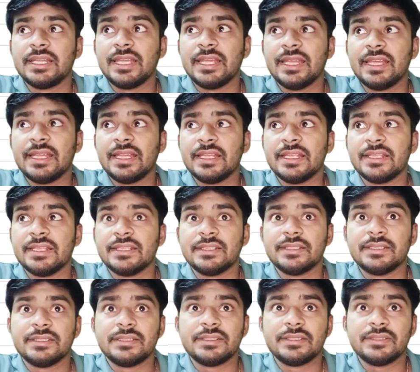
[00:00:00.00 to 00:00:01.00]

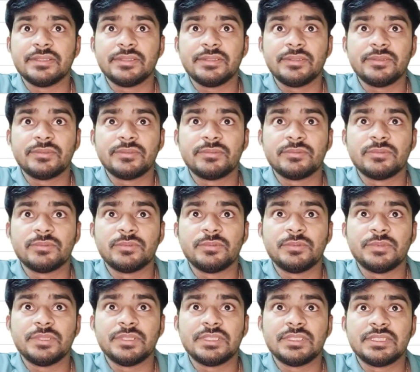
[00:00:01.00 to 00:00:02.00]
and there we will